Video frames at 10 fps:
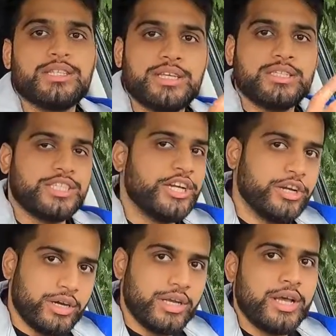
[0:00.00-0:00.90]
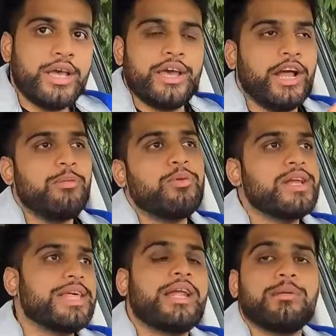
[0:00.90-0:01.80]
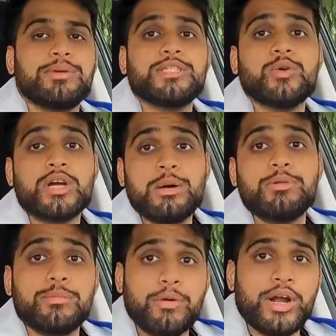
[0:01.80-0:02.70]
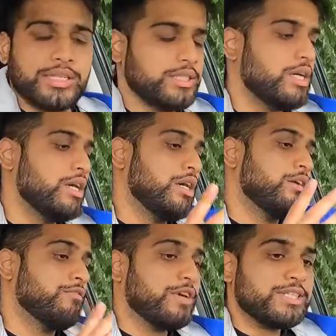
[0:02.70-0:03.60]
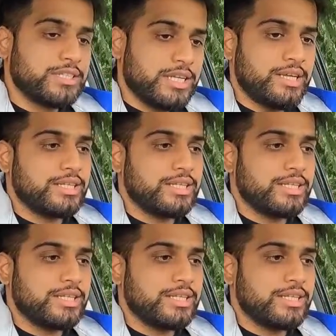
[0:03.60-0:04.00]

the interior, and I'll break that up into a couple of parts. Firstly,